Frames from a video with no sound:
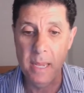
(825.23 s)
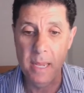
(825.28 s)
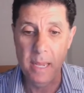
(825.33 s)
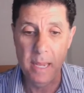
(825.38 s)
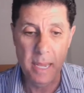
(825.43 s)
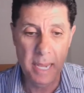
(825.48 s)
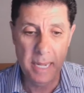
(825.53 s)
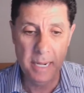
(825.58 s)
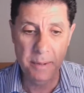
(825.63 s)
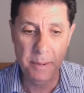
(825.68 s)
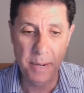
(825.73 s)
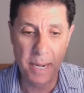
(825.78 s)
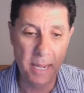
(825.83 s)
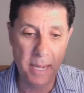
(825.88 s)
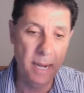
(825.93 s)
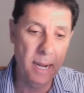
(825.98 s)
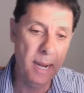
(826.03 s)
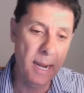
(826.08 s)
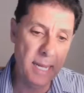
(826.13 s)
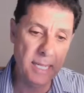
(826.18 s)
anyway,
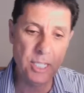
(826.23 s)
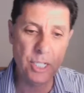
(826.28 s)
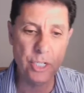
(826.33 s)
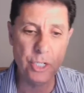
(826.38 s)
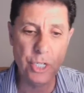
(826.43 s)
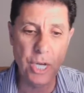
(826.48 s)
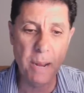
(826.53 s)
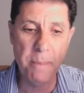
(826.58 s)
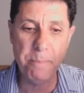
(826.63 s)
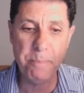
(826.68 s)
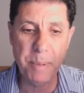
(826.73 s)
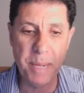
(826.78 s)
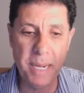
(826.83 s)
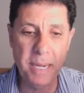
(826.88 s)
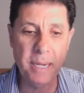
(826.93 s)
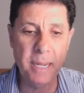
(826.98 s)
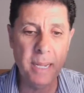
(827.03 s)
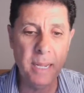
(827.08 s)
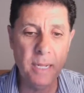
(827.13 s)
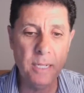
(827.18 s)
let's jump
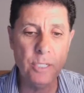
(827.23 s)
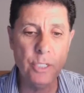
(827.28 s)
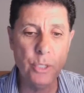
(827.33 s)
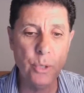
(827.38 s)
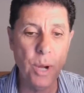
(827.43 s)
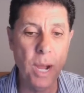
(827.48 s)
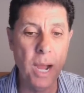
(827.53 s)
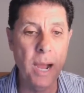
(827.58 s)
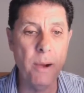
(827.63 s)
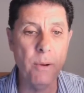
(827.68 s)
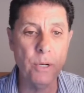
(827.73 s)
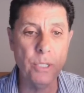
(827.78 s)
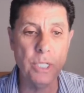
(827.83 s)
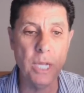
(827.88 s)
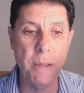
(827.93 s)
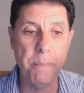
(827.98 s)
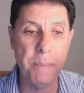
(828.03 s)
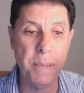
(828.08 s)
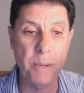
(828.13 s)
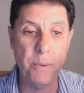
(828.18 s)
into our
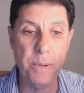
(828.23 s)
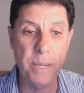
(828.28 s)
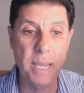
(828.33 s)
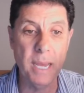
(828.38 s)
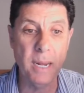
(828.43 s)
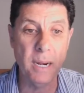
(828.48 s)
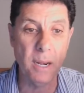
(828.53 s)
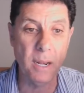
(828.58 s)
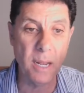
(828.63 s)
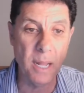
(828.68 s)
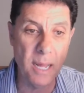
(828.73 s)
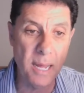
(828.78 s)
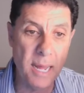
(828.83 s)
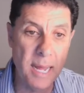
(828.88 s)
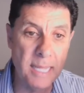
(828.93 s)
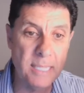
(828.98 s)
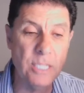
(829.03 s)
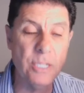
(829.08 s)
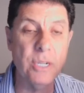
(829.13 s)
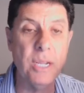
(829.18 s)
topic. We got a
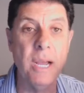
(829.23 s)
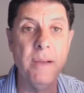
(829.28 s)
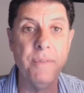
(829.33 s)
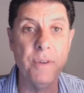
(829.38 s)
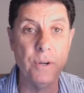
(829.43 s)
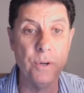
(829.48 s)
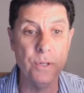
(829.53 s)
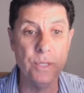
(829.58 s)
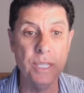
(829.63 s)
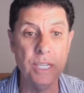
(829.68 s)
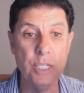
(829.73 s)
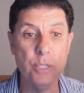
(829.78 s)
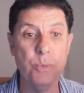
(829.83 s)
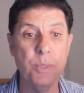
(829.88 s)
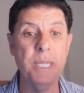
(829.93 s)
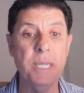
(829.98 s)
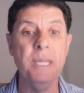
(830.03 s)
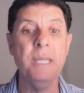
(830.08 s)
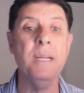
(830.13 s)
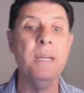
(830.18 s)
lot to cover on this
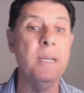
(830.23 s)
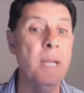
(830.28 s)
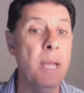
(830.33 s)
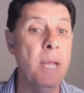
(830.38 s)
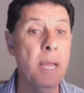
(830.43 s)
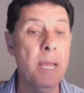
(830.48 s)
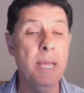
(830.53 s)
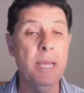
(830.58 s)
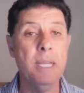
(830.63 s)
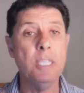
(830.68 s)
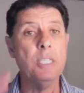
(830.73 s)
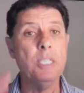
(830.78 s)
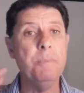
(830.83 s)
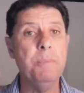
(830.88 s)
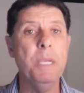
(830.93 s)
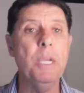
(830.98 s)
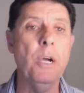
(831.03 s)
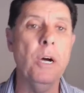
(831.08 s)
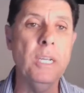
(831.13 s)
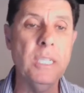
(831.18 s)
one here. It's
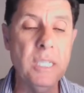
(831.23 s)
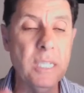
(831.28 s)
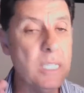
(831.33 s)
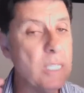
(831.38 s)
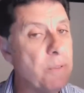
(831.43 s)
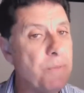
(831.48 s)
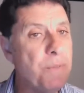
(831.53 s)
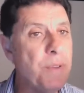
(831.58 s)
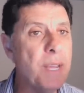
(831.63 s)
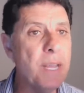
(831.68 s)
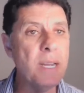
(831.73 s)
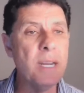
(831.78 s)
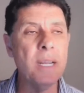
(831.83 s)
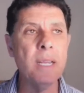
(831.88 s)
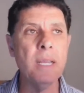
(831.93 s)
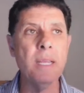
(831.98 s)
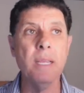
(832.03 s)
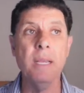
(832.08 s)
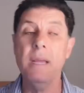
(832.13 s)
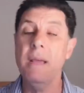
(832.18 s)
because it's
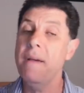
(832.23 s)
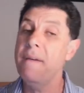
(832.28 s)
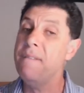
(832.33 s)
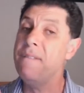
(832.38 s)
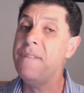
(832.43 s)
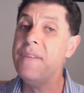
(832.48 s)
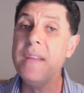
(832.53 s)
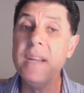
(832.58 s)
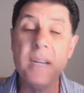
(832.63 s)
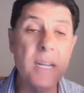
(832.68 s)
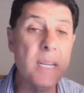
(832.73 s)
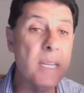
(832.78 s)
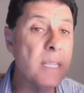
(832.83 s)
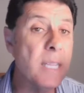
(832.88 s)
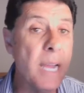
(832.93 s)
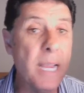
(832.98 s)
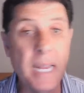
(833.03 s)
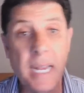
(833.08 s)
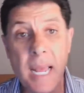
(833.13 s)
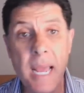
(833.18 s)
very, very
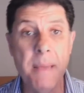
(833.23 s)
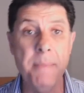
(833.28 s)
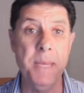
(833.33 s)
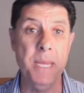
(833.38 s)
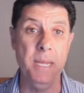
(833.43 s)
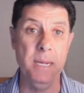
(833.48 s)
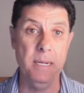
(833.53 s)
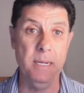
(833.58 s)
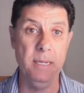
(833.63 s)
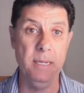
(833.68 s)
dynamic.